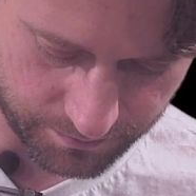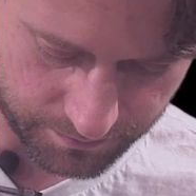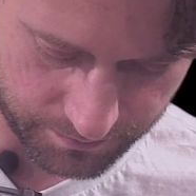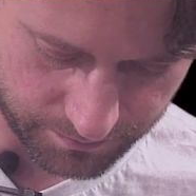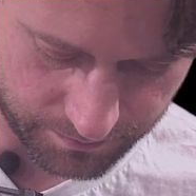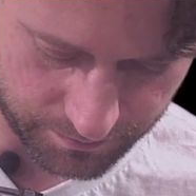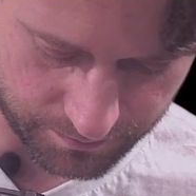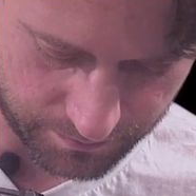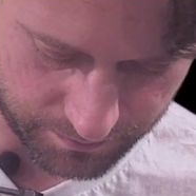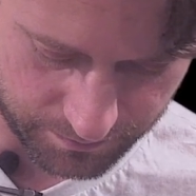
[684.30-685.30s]

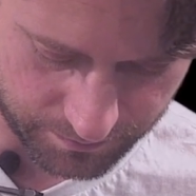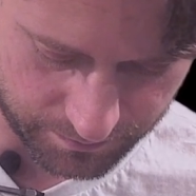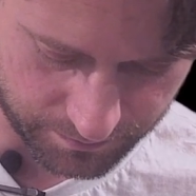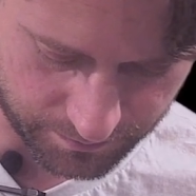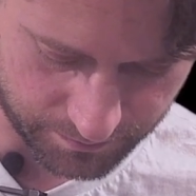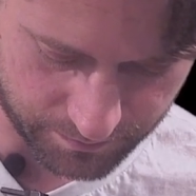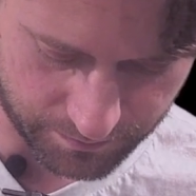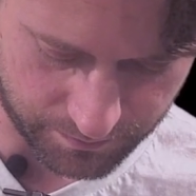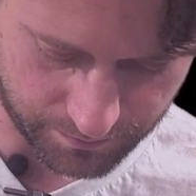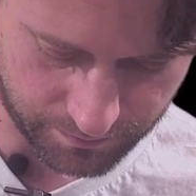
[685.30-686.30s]

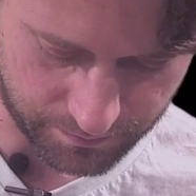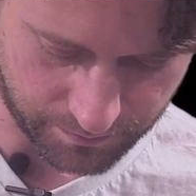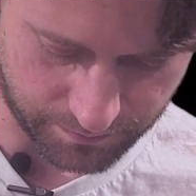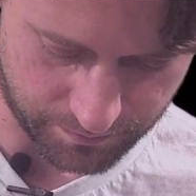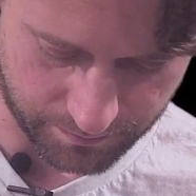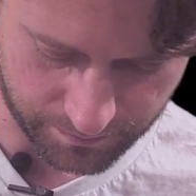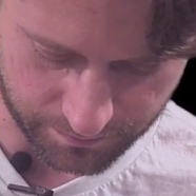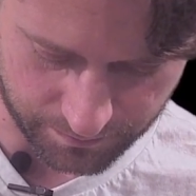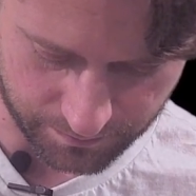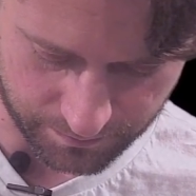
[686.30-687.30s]

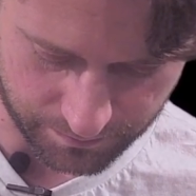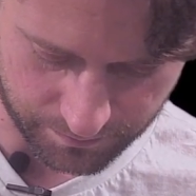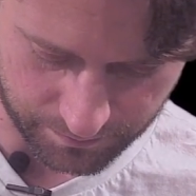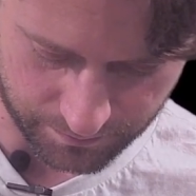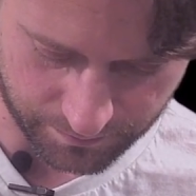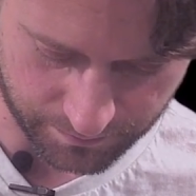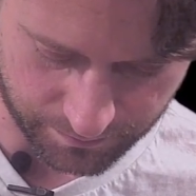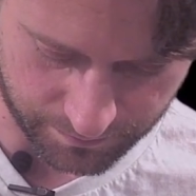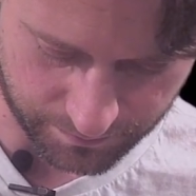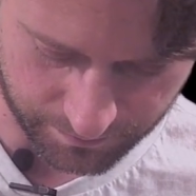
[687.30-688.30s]

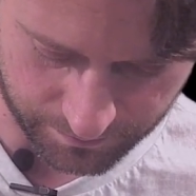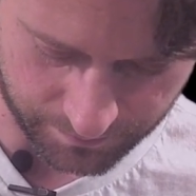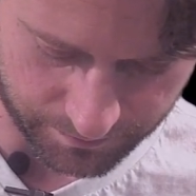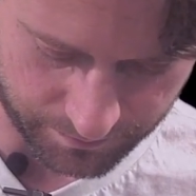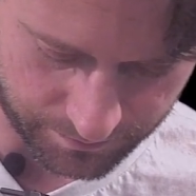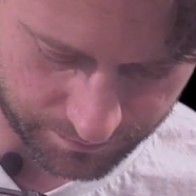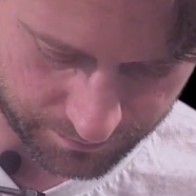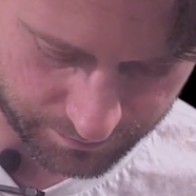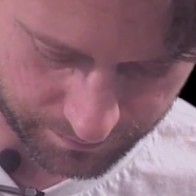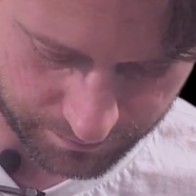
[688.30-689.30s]

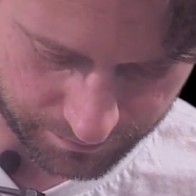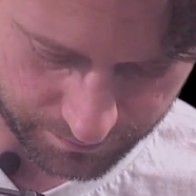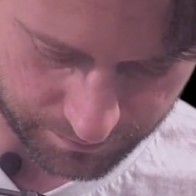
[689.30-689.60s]
Nothing is said.